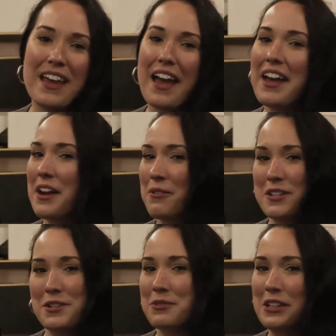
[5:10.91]
and I
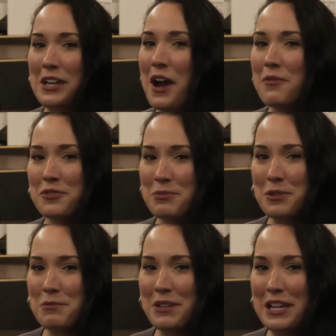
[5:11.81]
wasn't really
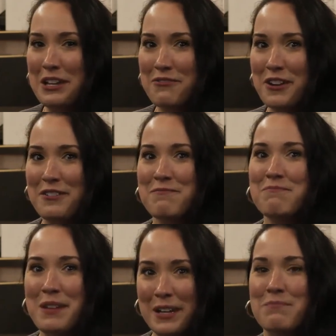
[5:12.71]
comfortable being in front of
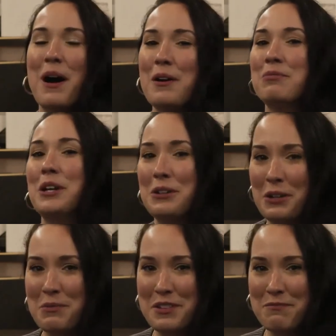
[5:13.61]
big public
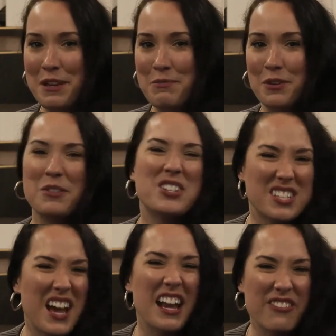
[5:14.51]
groups of people, which is
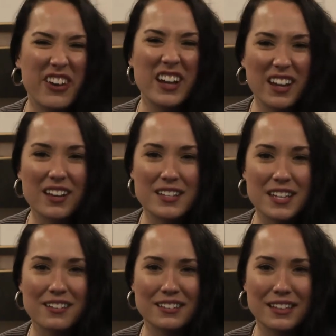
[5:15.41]
kind of funny
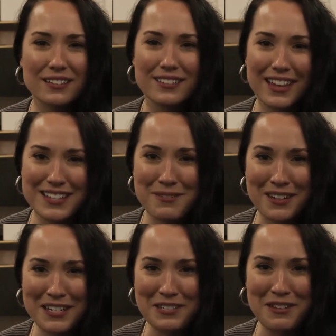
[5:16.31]
considering that that's what
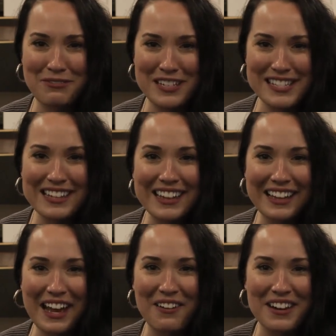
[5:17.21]
I do every Sunday
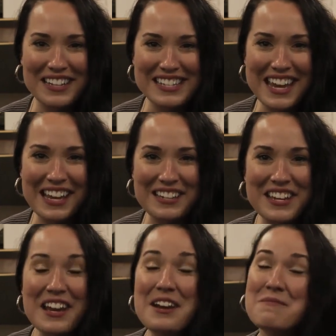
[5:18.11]
now on a stage.
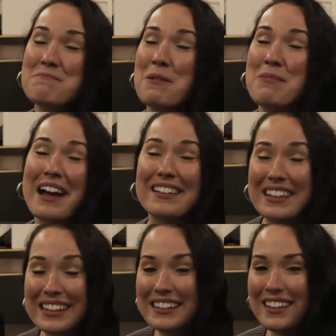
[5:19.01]
But back
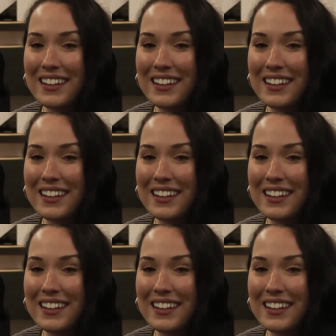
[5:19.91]
then,